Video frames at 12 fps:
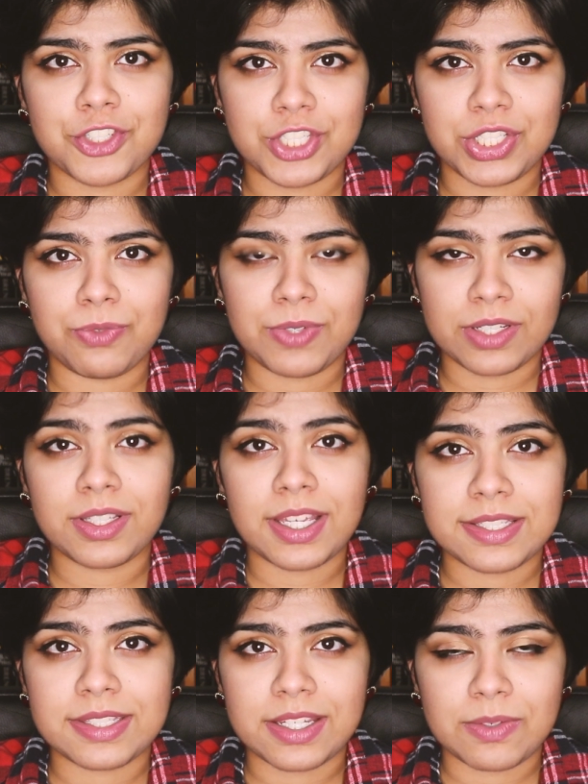she
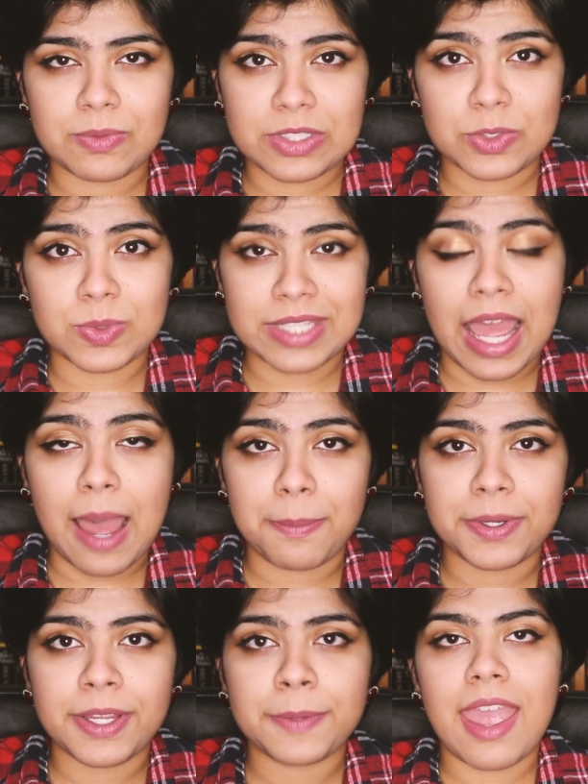realized that this was
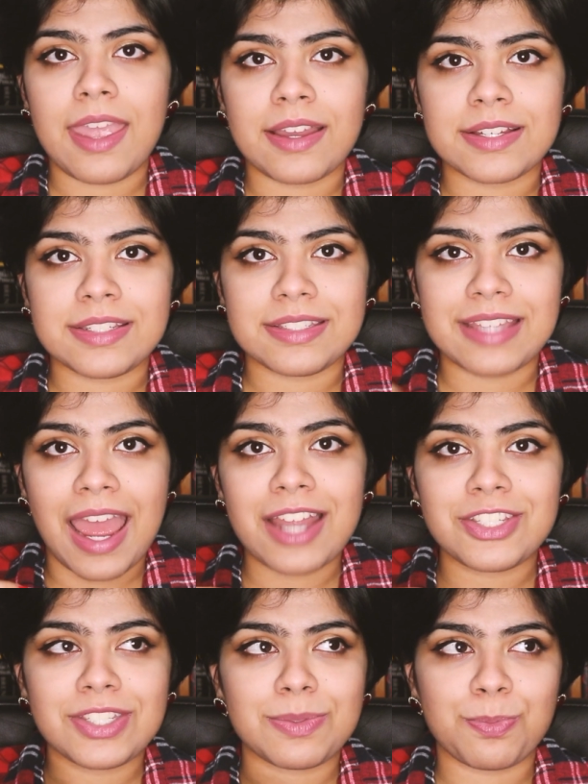happening and
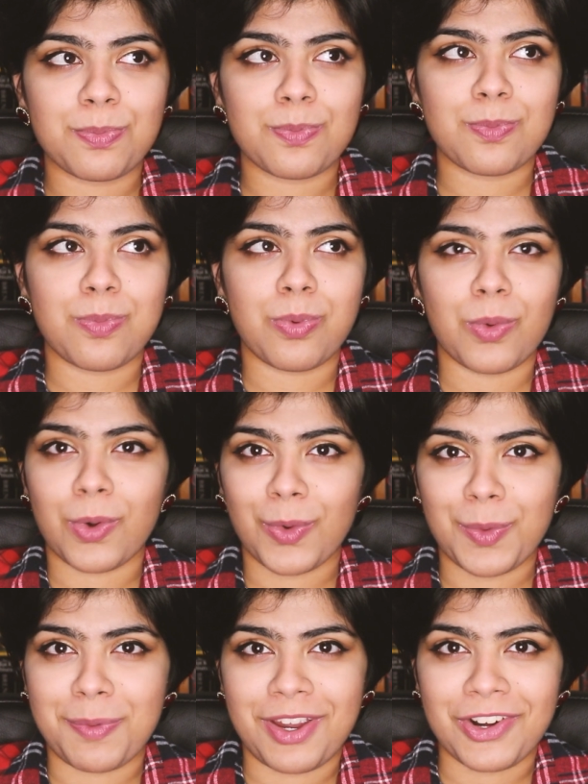that just
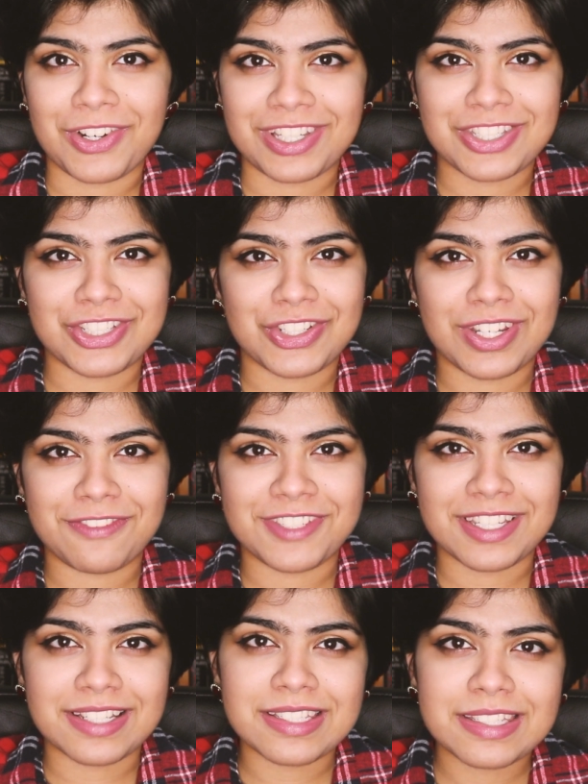broke my heart. Like she could have
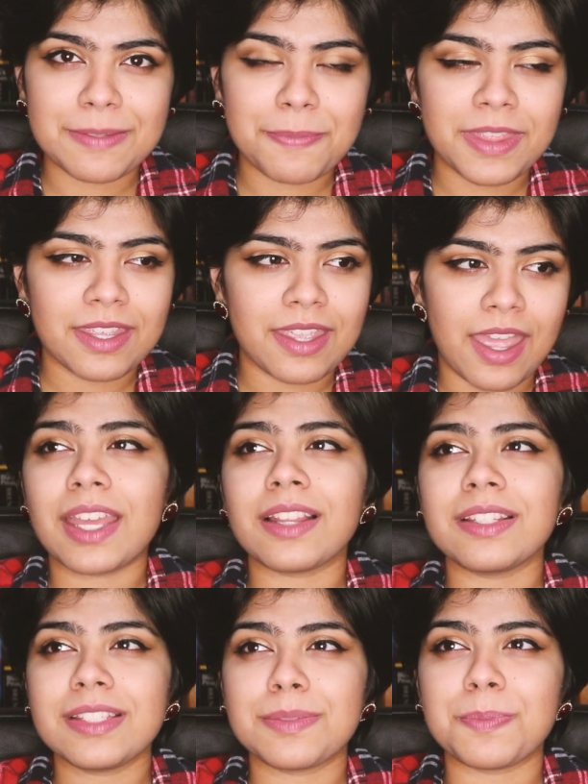done something, at
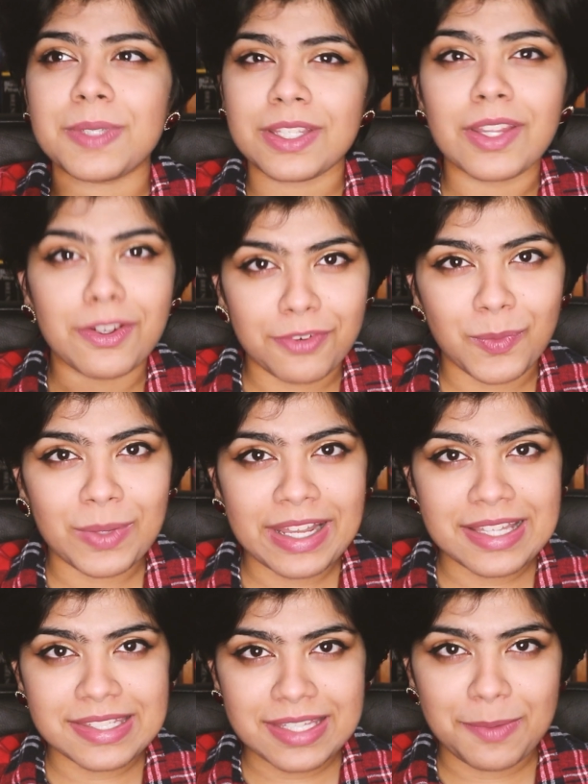least be there for
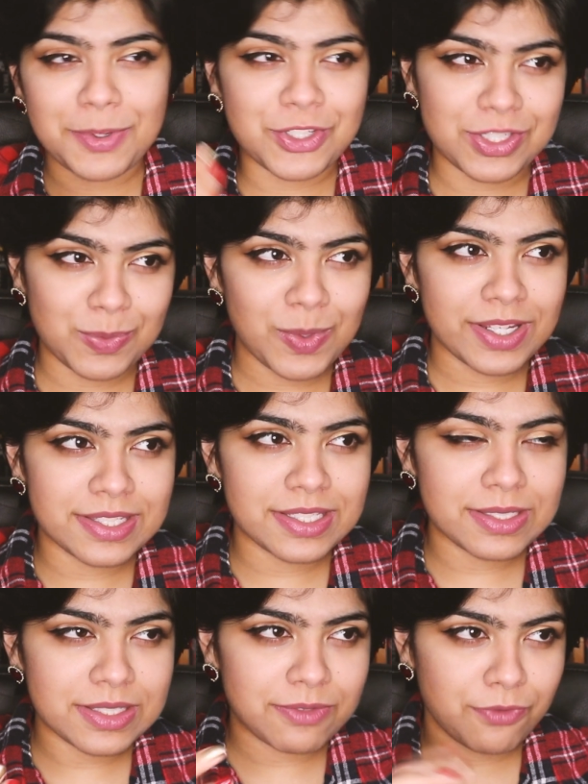Vanessa, but she
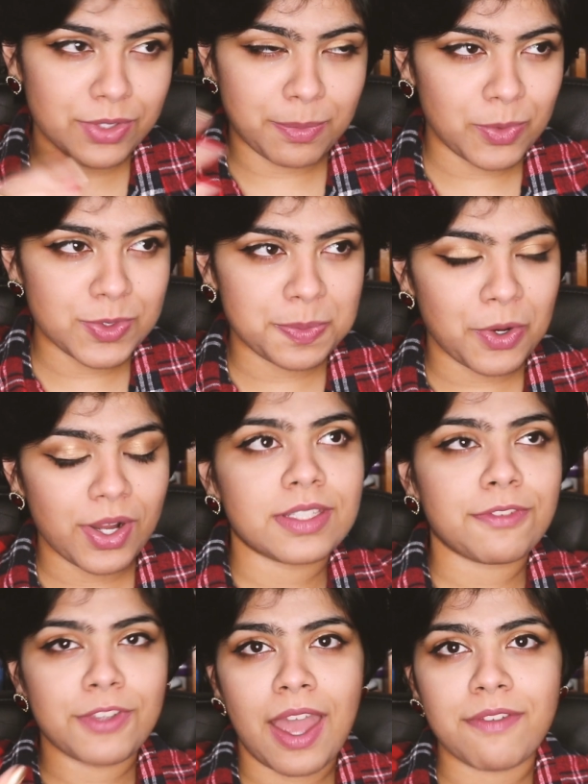wasn't for the most part.
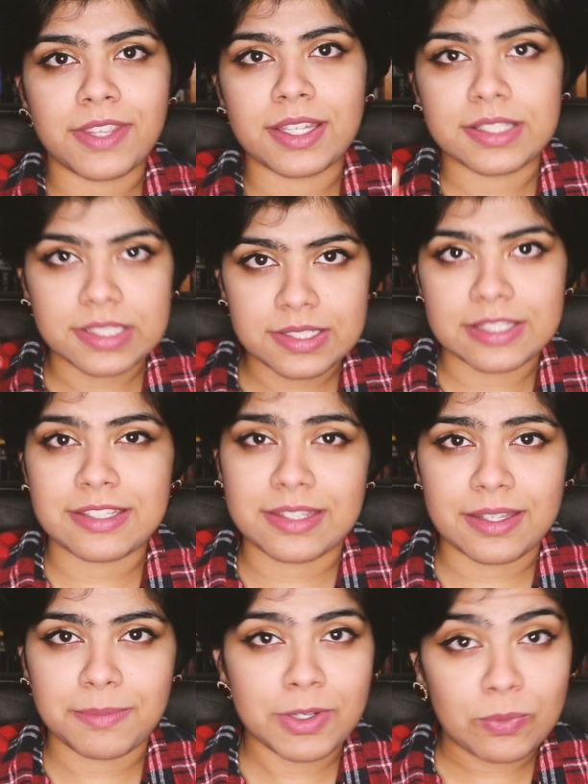If you have kids, listen to
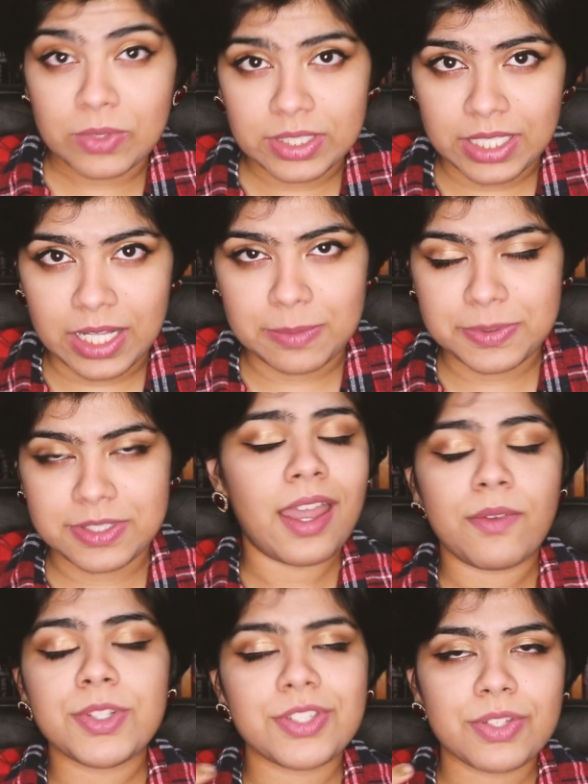them. It really helps.
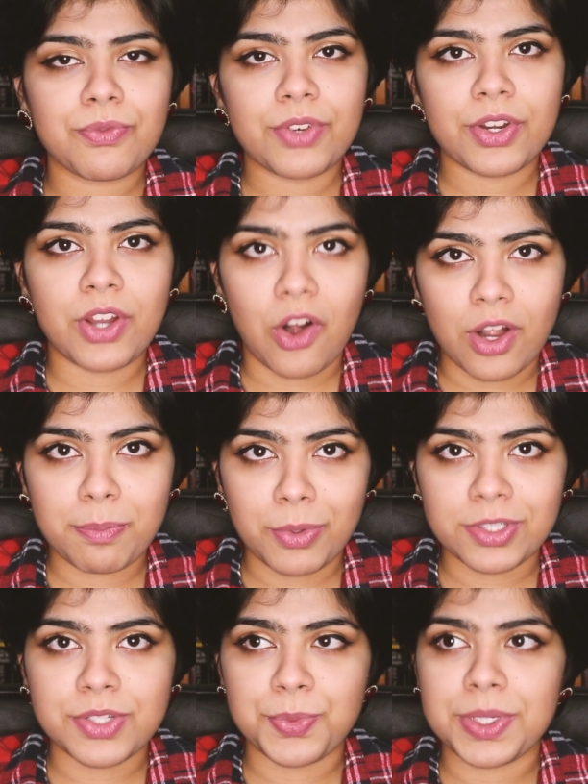Yeah, it was just a very hard
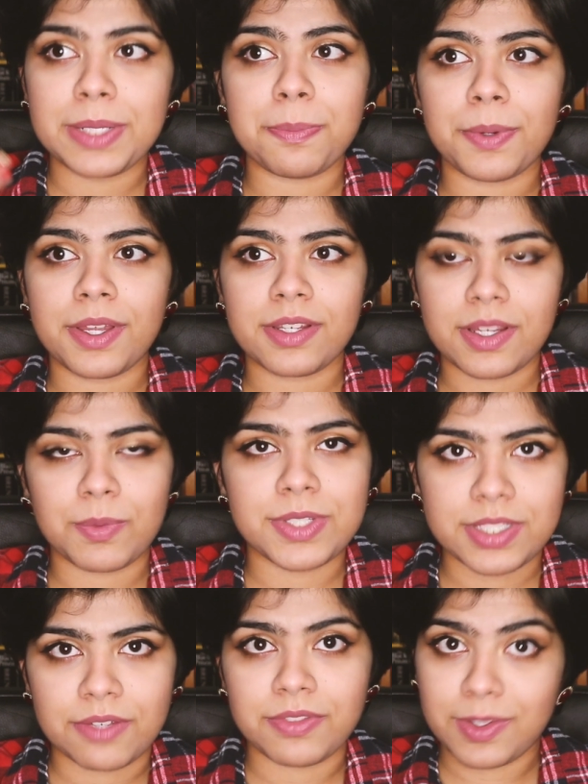book to read, but it
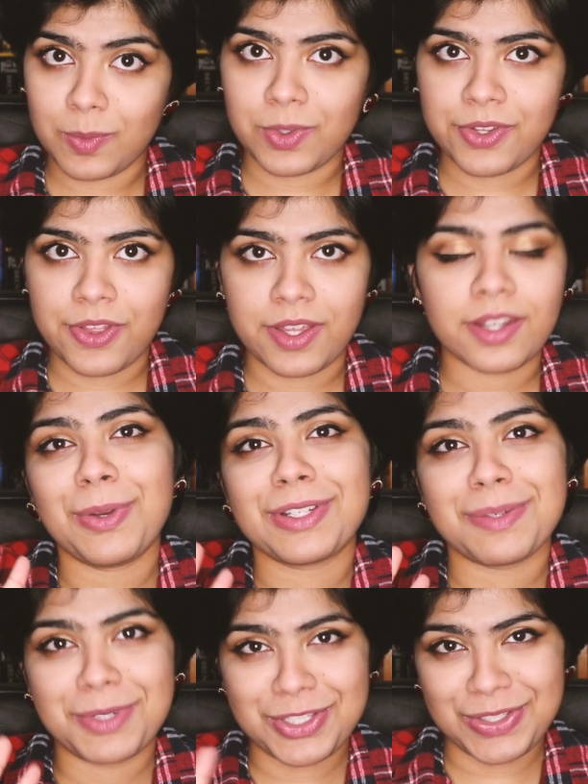was definitely worth it. Book
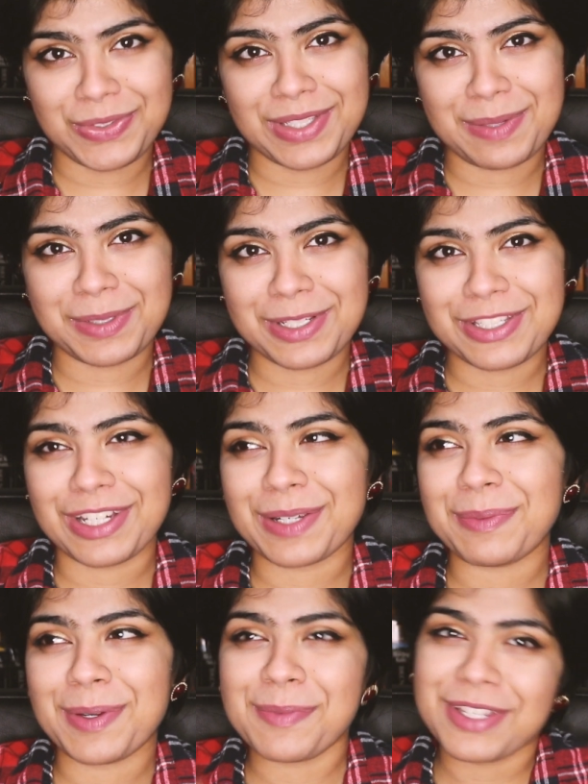number two that I'm going to talk
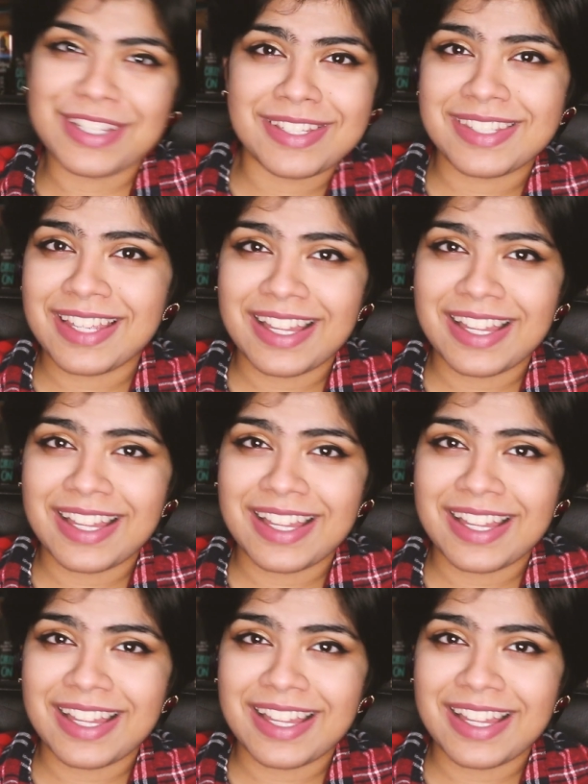about because